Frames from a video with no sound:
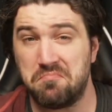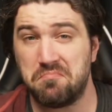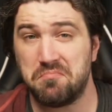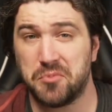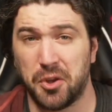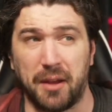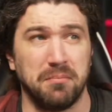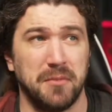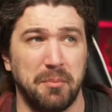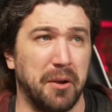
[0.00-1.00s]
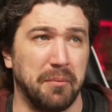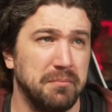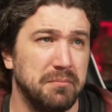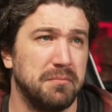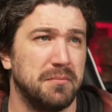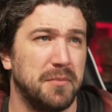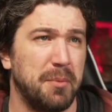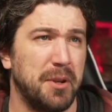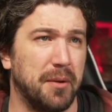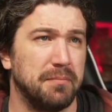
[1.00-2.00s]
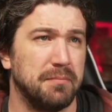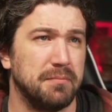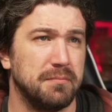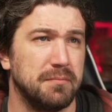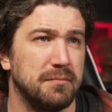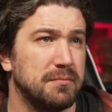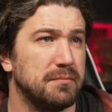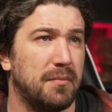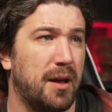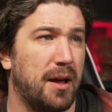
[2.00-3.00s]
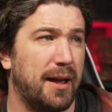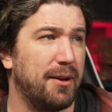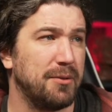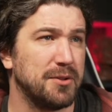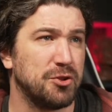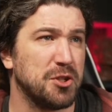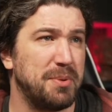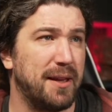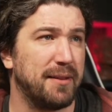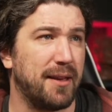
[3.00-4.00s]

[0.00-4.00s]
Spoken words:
yeah, let me know. Let me know. I was just a PSA.